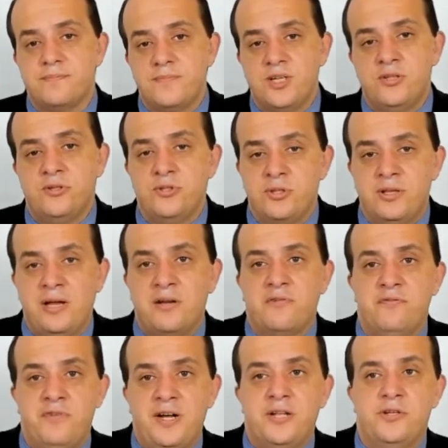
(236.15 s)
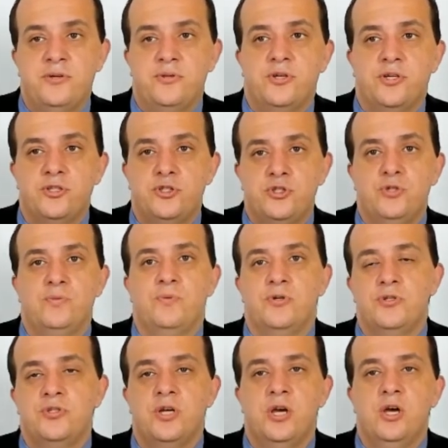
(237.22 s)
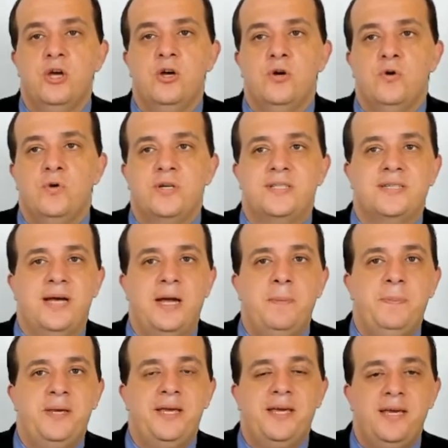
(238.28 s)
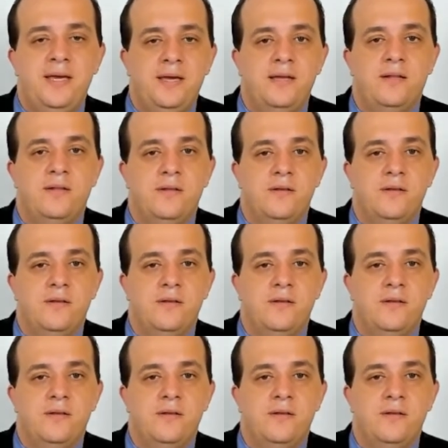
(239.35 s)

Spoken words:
There's a lot of value. The consumers who are typing in